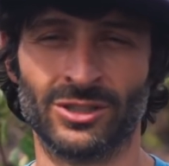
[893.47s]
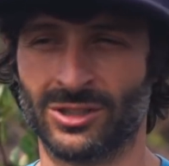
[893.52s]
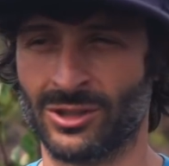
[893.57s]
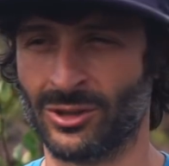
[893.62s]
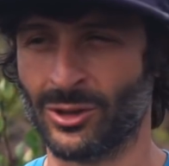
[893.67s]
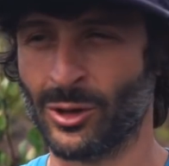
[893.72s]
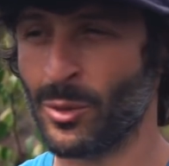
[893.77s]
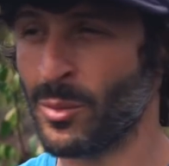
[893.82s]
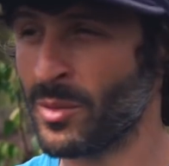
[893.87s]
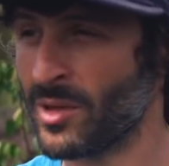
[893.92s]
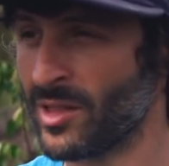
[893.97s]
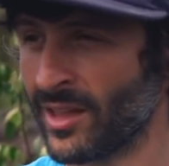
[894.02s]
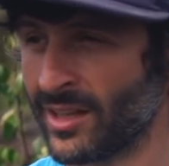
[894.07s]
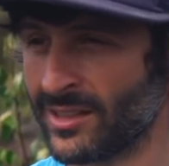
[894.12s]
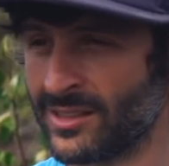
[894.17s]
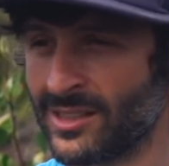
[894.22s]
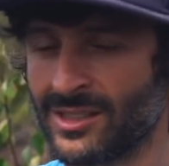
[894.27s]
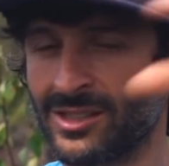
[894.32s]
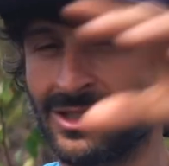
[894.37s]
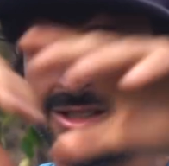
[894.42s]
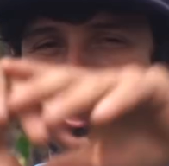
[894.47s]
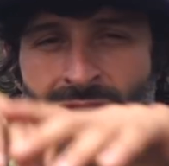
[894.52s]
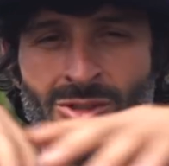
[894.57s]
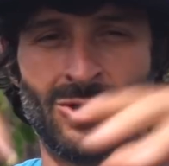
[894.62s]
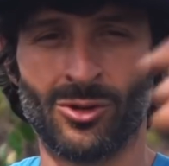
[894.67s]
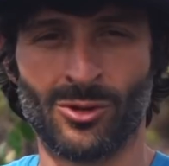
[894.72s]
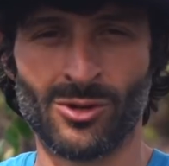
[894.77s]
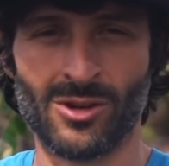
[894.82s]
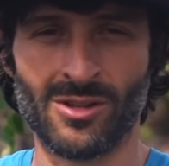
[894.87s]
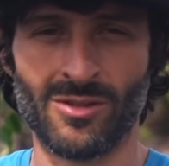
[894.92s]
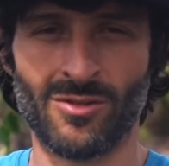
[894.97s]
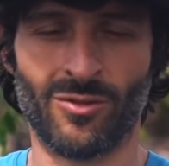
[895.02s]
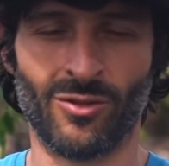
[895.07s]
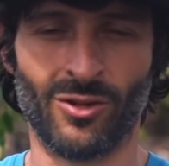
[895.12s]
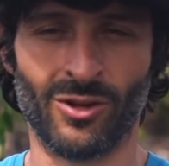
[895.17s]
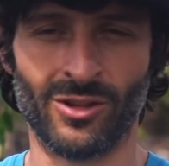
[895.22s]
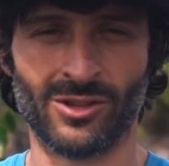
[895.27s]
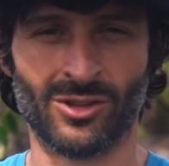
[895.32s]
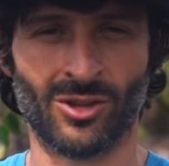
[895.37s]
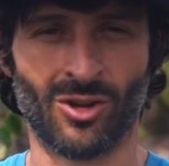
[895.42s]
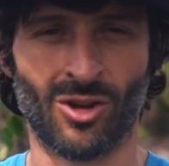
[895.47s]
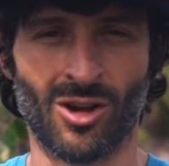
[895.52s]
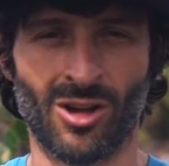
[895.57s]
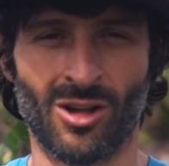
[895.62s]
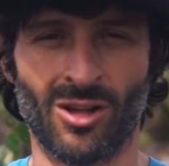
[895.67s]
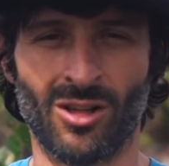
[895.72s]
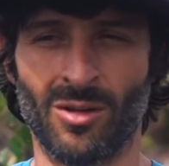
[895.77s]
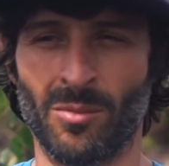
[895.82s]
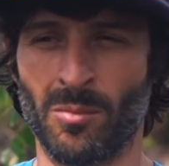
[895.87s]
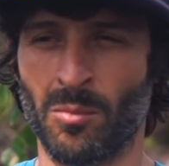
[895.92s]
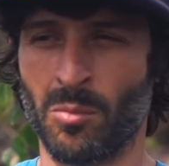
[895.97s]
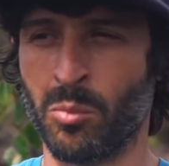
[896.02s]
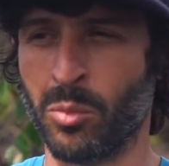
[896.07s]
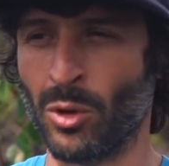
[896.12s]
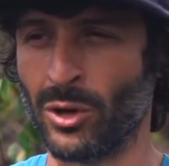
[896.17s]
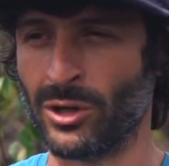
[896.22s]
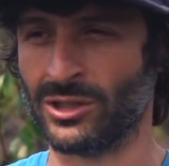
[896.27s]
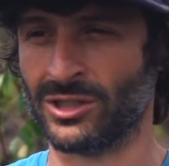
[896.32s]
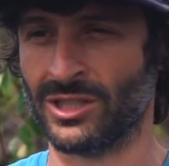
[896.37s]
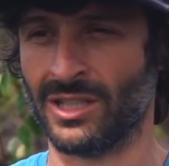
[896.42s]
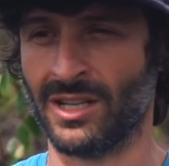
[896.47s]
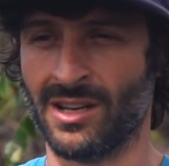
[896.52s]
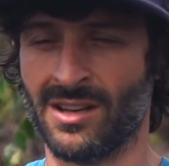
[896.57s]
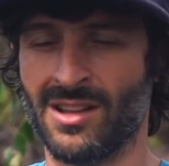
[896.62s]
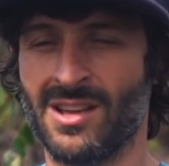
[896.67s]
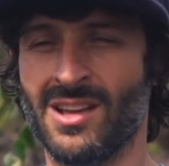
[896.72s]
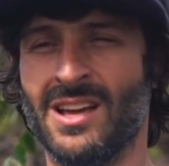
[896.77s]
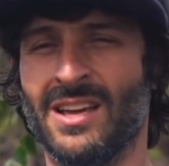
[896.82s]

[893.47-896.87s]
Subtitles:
So it'll be like this 30-foot tall bush, and